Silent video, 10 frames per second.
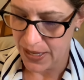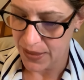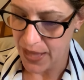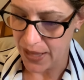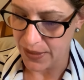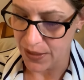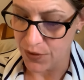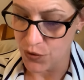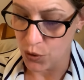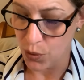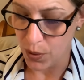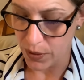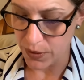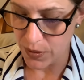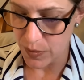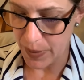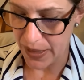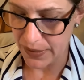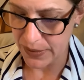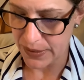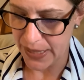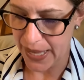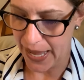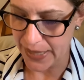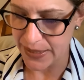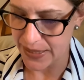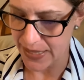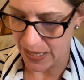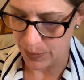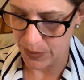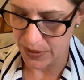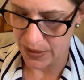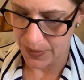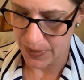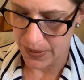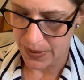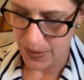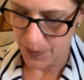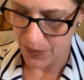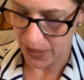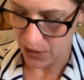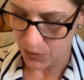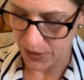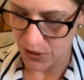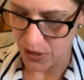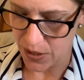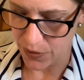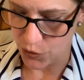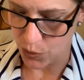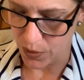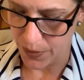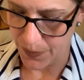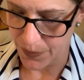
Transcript: That leaves Quirrell's spell and Snape's. They had reached another door.